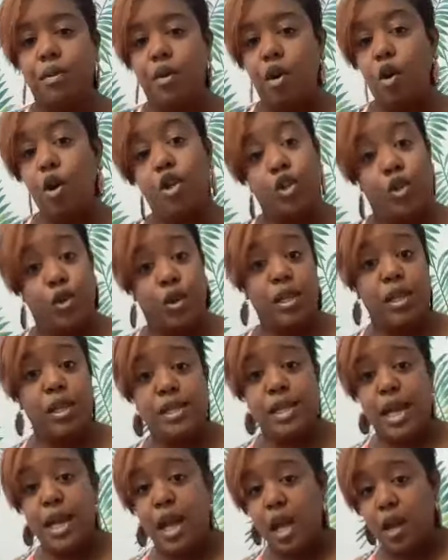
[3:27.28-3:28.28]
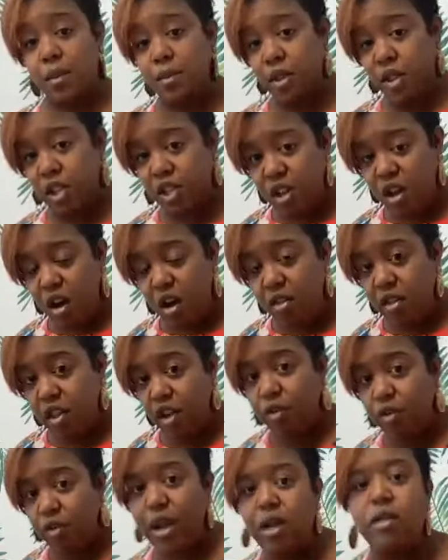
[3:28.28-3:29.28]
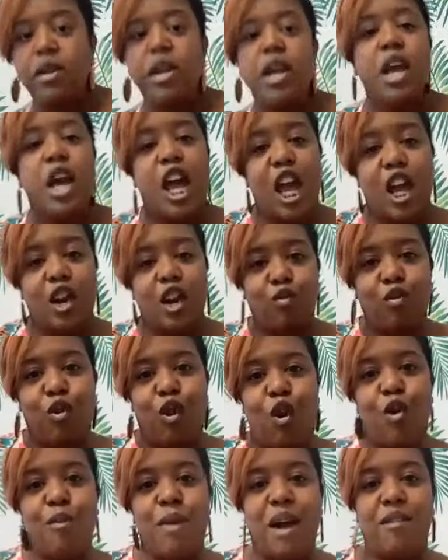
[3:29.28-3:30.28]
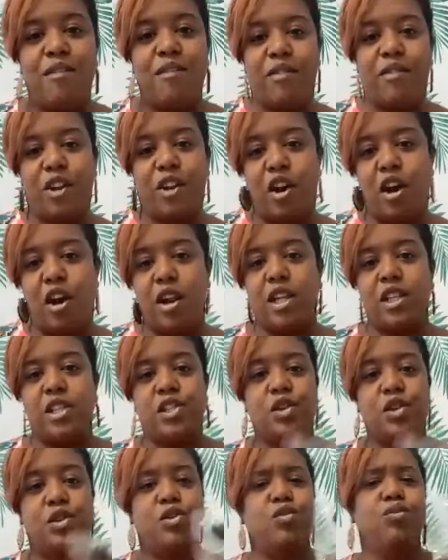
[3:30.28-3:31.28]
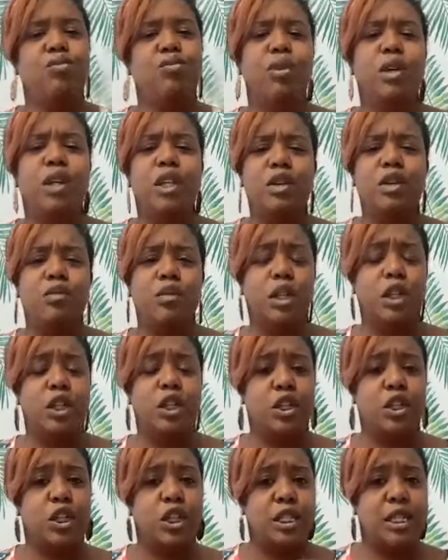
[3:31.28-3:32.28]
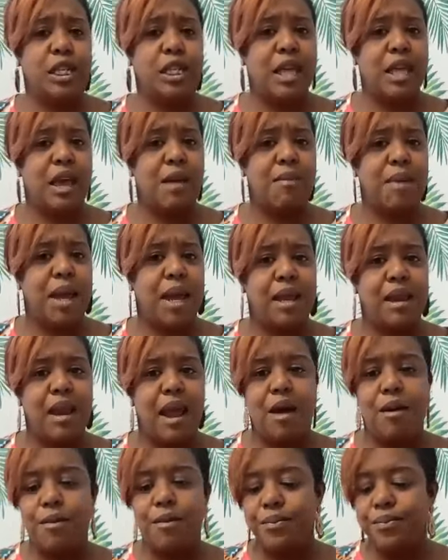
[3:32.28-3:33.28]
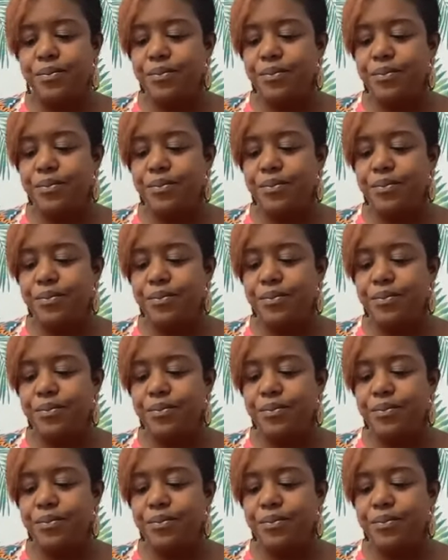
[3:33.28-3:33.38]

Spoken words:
or during the day, I can put this on the ground and roll my foot on it. So it's really, really good to get that pain out.